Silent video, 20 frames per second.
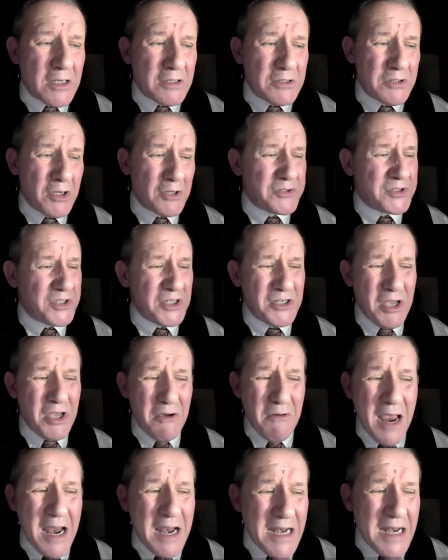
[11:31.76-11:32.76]
not to
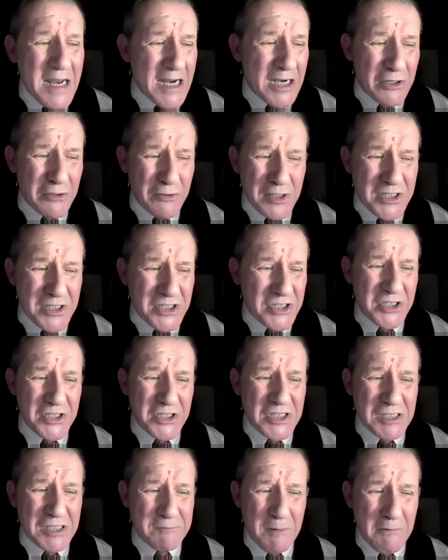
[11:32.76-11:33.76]
know any Christian
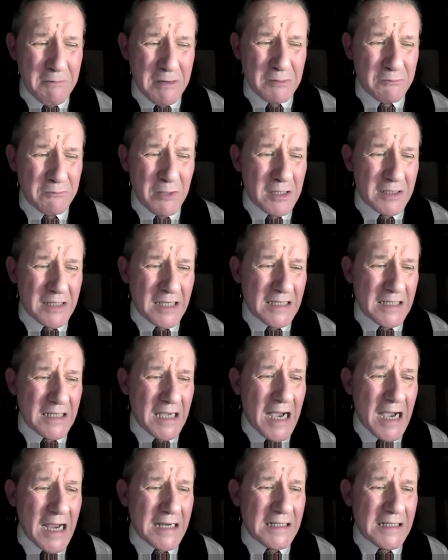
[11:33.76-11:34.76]
spirit working
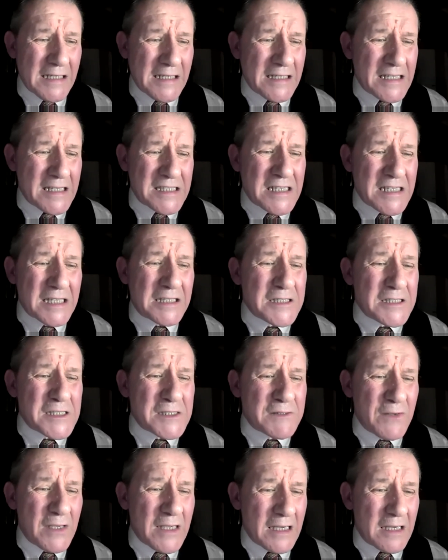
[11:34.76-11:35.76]
kindly in its little
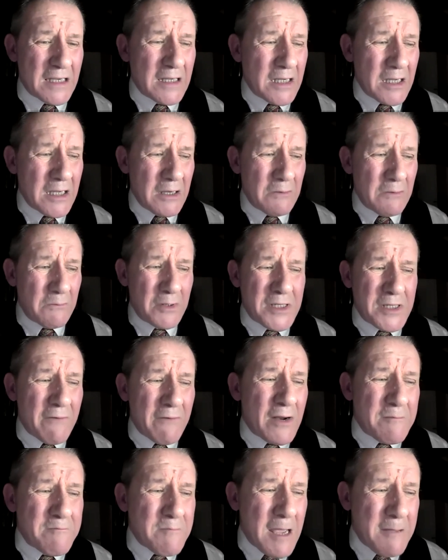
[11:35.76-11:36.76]
sphere,
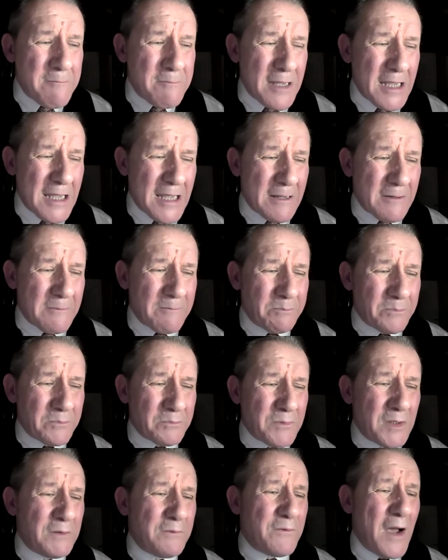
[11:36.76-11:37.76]
whatever it may be,
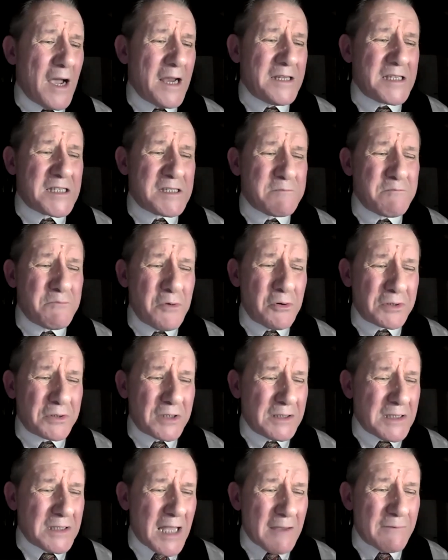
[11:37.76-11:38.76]
will find its
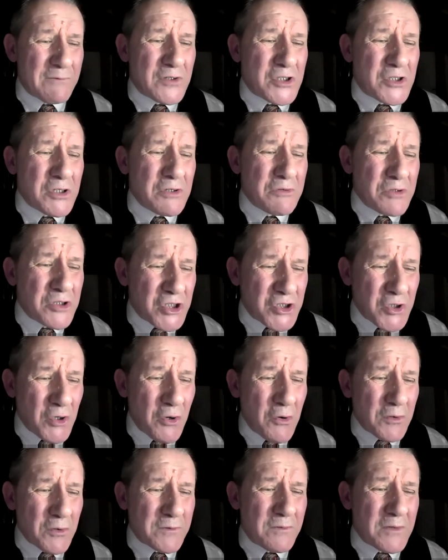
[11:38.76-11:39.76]
mortal life too
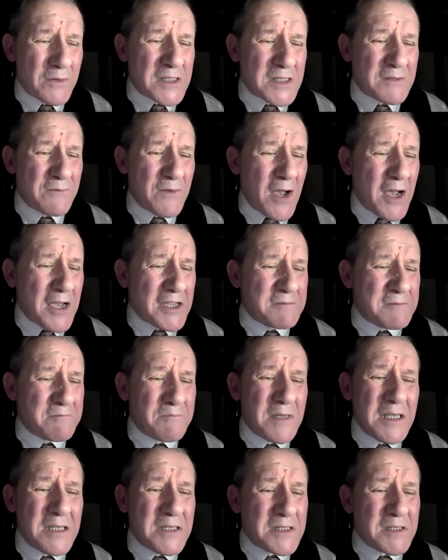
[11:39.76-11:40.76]
short for its vast
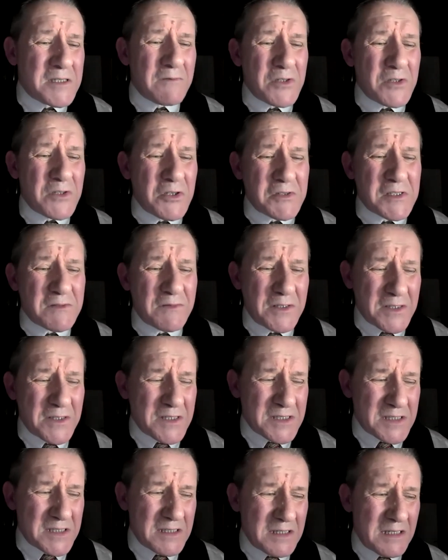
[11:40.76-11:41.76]
means of
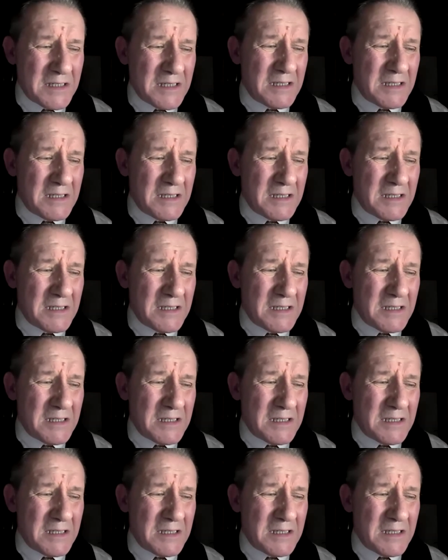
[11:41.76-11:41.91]
usefulness,